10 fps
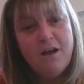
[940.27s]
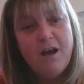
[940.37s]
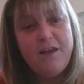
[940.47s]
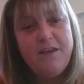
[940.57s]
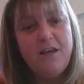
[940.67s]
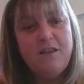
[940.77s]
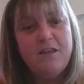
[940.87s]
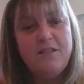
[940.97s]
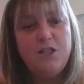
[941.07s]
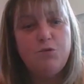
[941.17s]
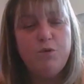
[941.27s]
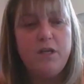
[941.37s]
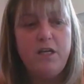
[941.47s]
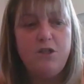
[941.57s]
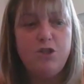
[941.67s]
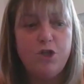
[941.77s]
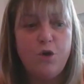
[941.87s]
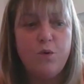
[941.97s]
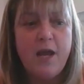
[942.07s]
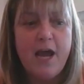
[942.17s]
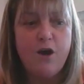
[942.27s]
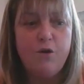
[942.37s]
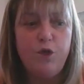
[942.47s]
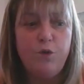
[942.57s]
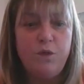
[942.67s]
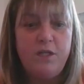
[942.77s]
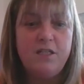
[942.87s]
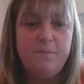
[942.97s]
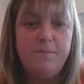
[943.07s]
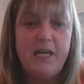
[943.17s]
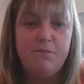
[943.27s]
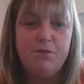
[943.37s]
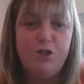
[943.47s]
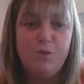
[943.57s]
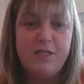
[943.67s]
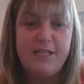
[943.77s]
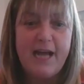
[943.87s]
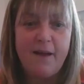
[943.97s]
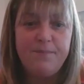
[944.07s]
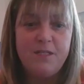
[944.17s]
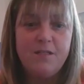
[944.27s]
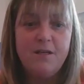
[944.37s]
I think this has really shown how you need to be able to adapt.